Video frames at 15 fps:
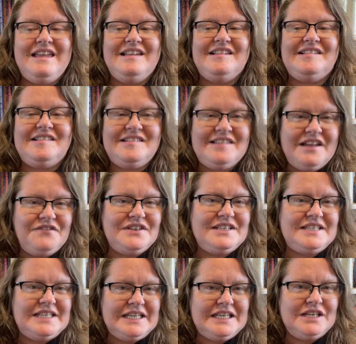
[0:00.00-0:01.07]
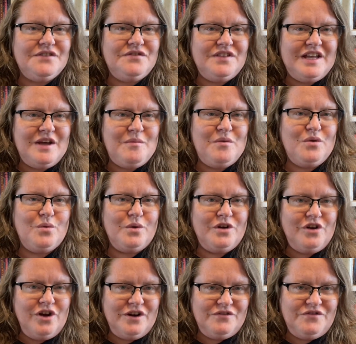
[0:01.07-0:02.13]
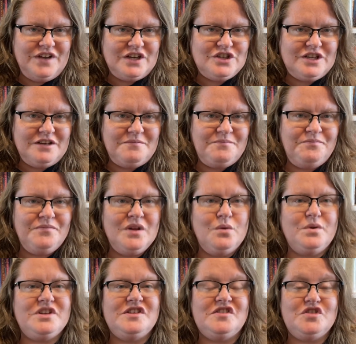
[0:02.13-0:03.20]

17 of them were nonfiction which is